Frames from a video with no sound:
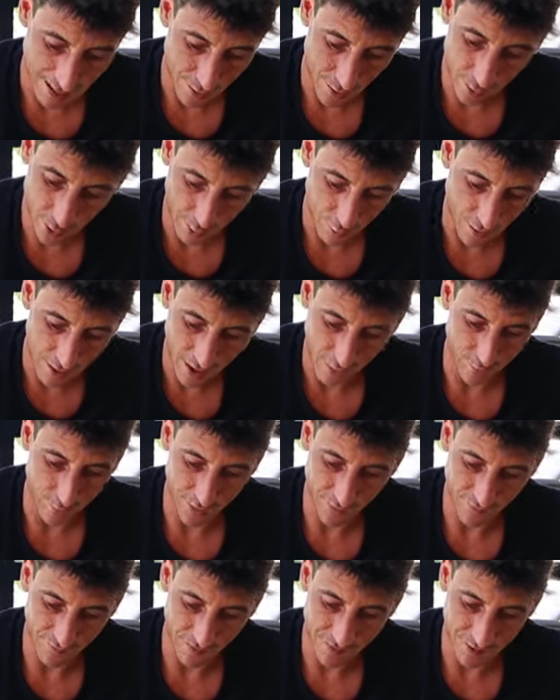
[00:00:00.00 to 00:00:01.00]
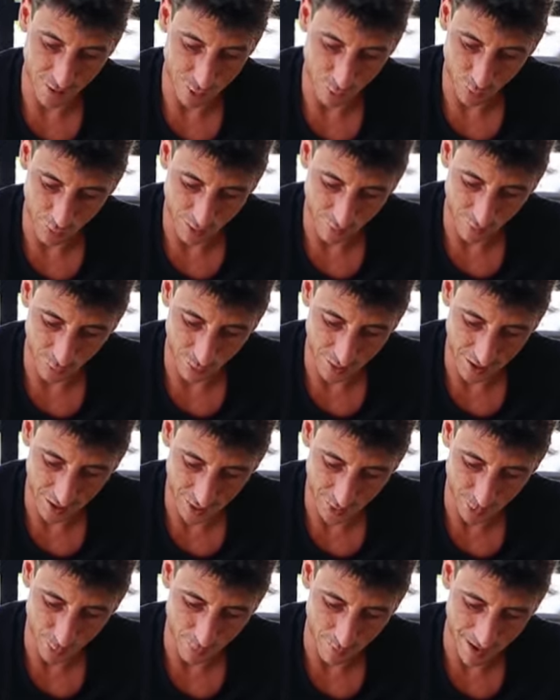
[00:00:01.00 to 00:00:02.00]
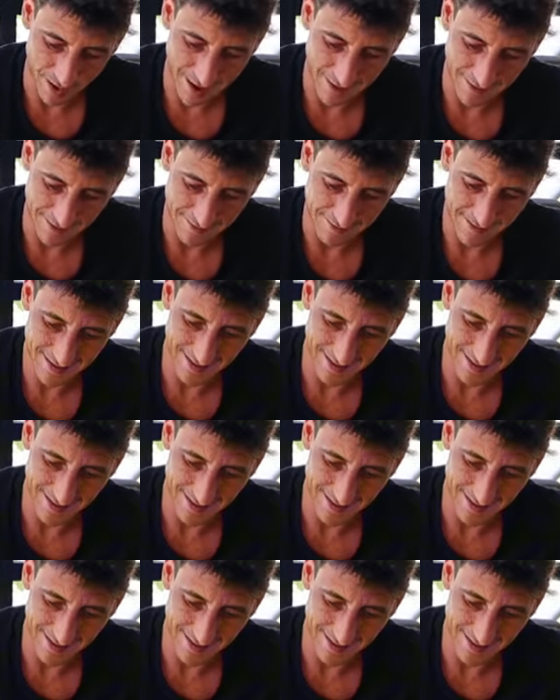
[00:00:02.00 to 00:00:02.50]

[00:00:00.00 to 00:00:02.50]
I don't know why I want to find that 24K so bad.